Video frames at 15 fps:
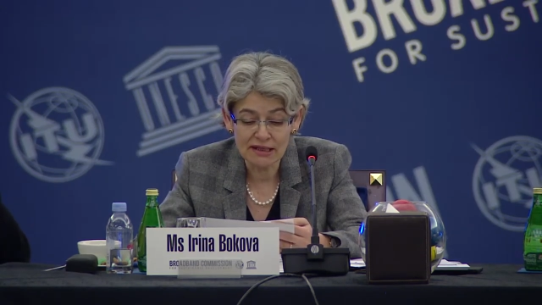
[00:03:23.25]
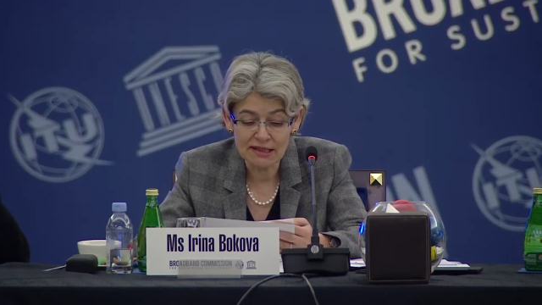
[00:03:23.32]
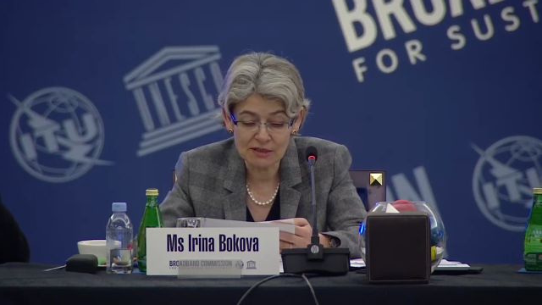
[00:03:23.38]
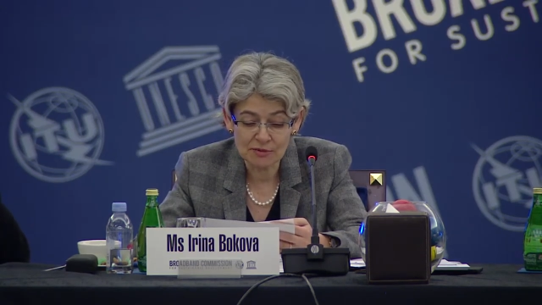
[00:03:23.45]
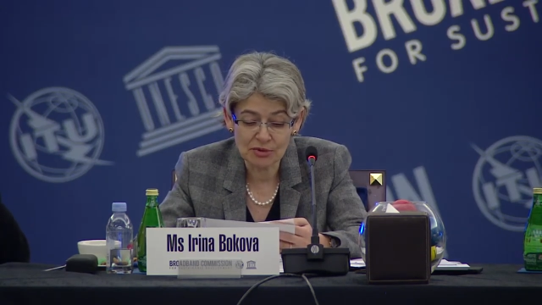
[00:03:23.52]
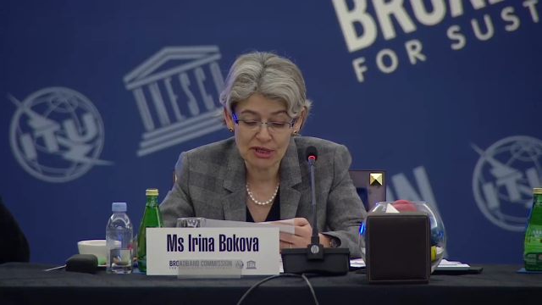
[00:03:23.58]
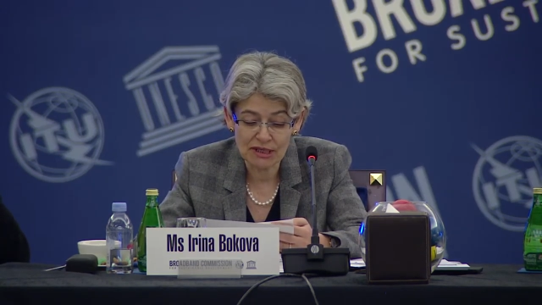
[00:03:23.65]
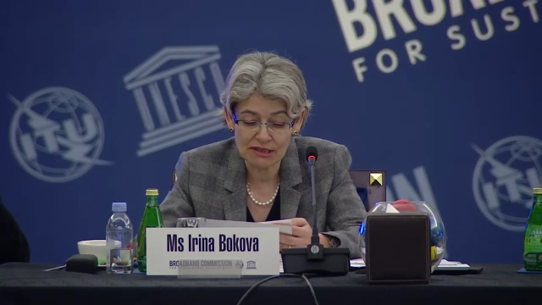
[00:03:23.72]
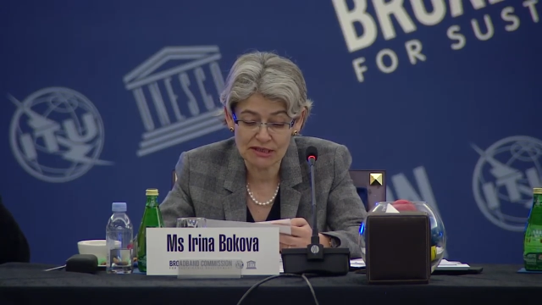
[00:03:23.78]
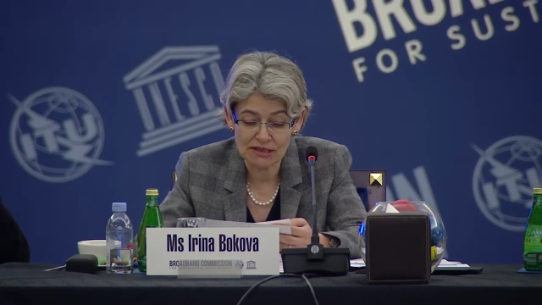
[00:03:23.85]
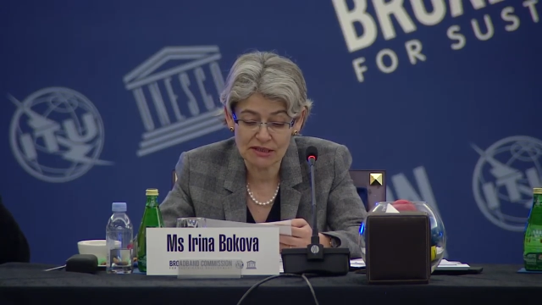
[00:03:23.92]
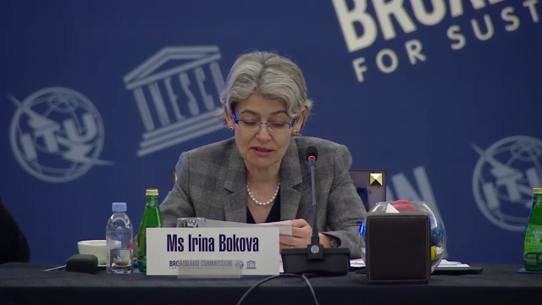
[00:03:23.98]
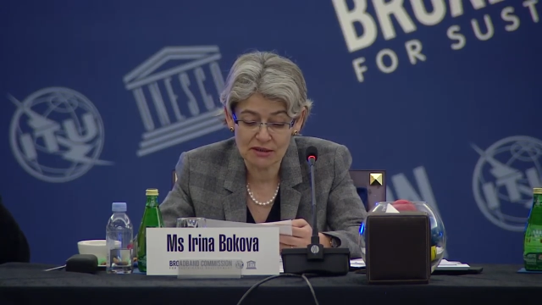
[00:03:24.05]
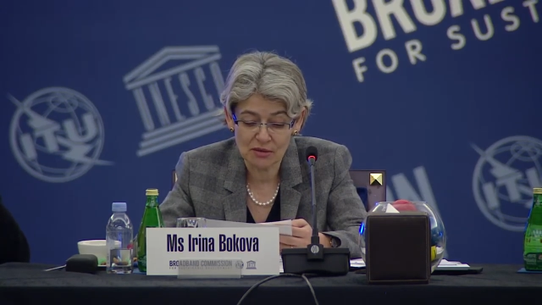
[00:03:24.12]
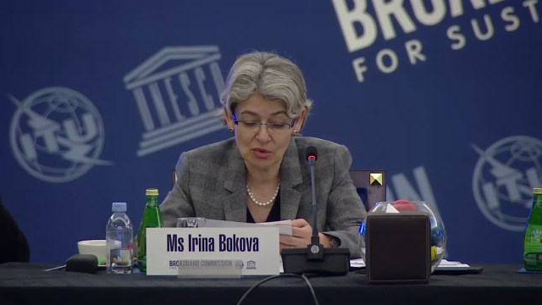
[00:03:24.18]
expressed
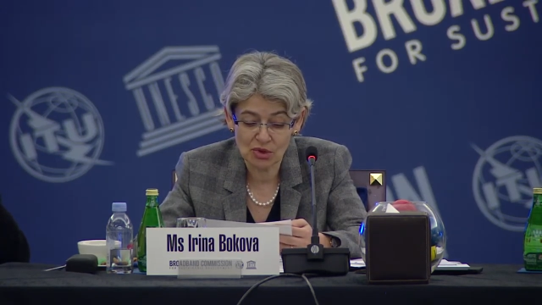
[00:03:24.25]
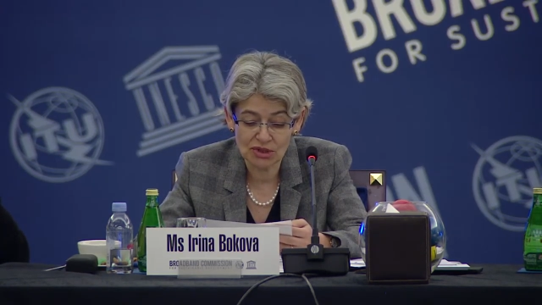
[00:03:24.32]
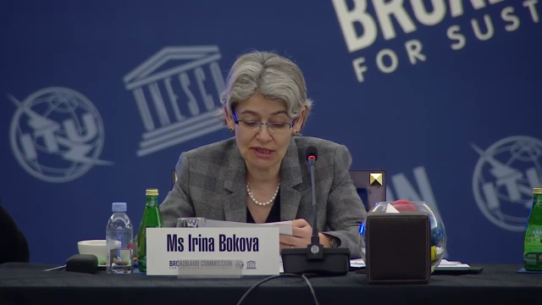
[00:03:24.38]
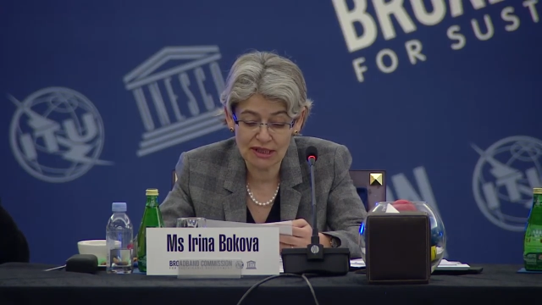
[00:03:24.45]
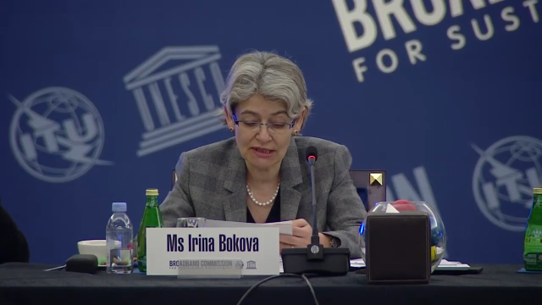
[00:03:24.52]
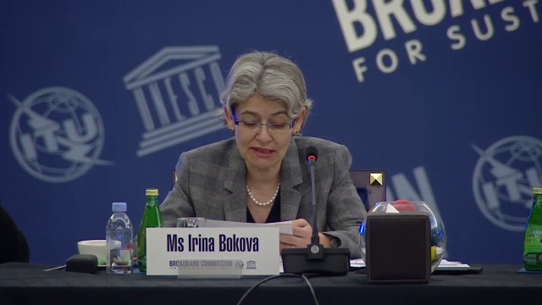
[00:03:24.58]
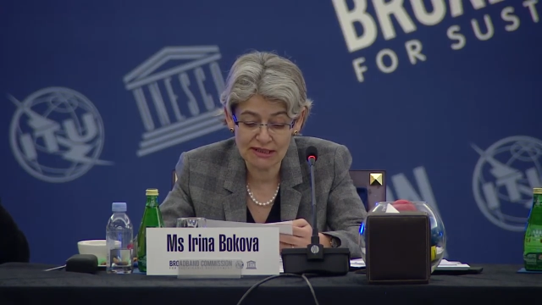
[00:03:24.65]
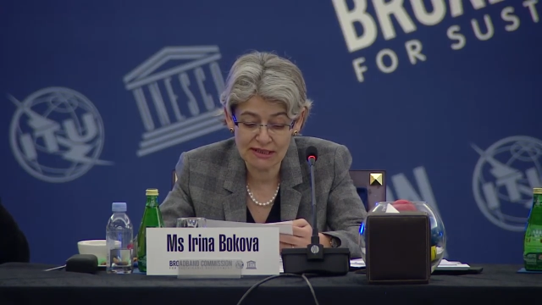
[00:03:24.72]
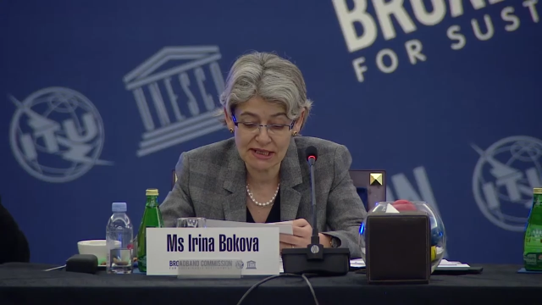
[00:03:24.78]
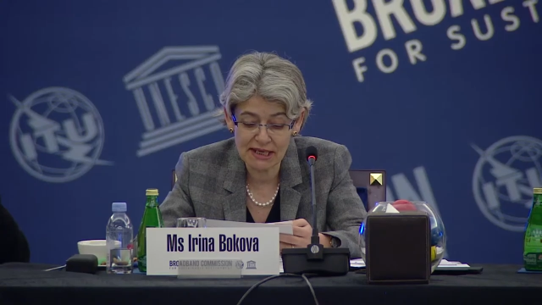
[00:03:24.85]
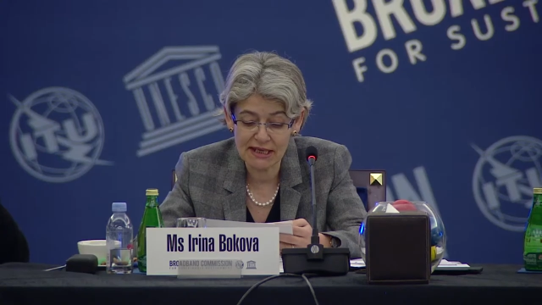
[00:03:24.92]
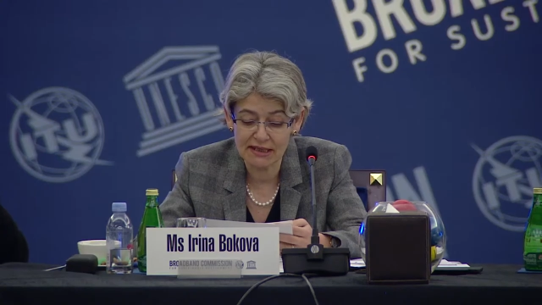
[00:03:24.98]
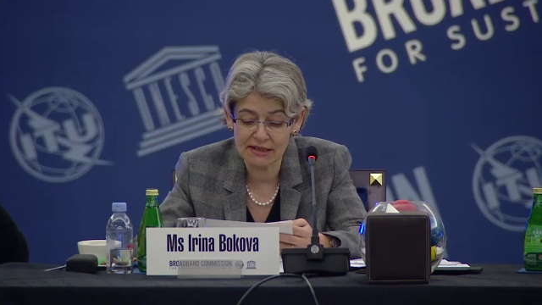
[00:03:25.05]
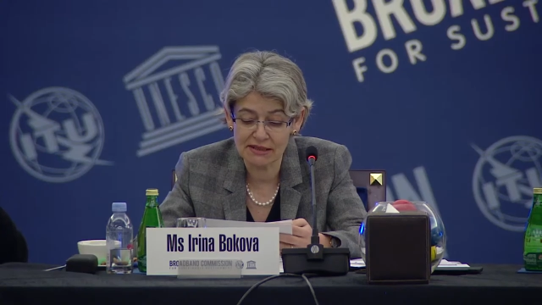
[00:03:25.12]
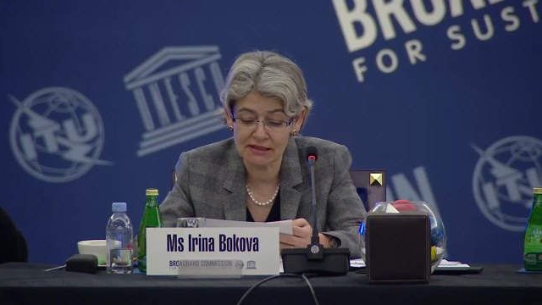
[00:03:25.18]
what are the
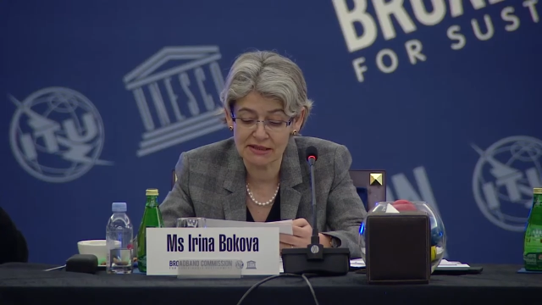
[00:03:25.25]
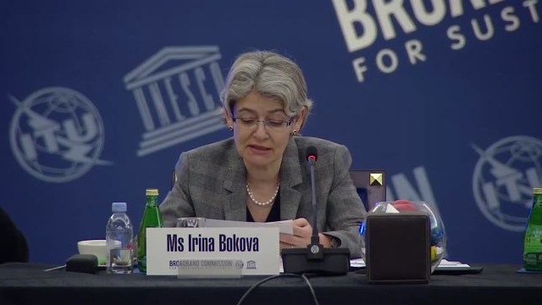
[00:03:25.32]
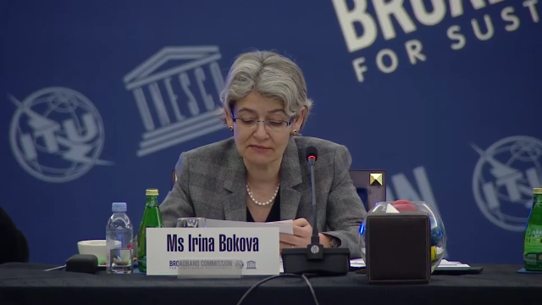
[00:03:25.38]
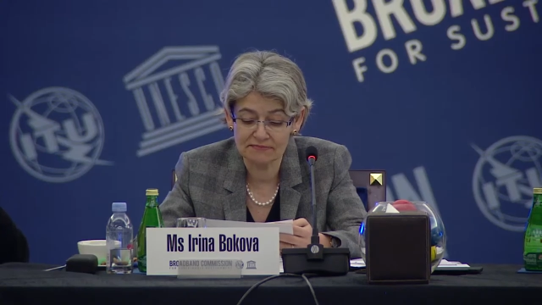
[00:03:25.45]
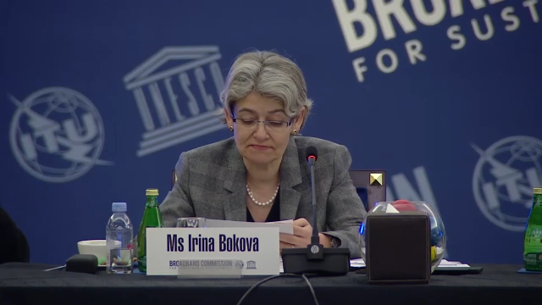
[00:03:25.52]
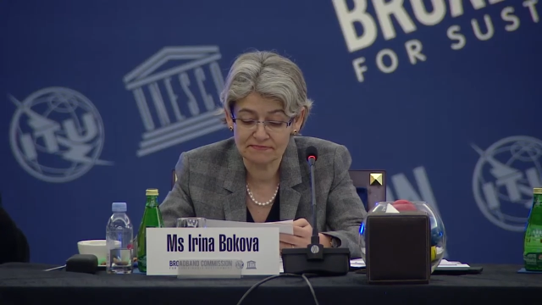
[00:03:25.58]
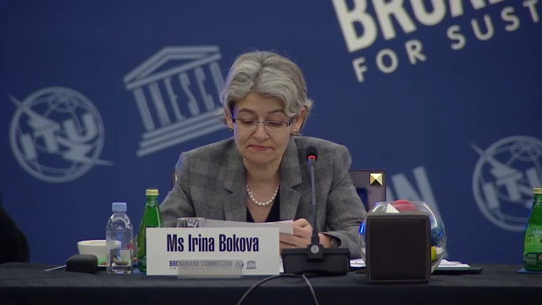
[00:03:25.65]
stakes.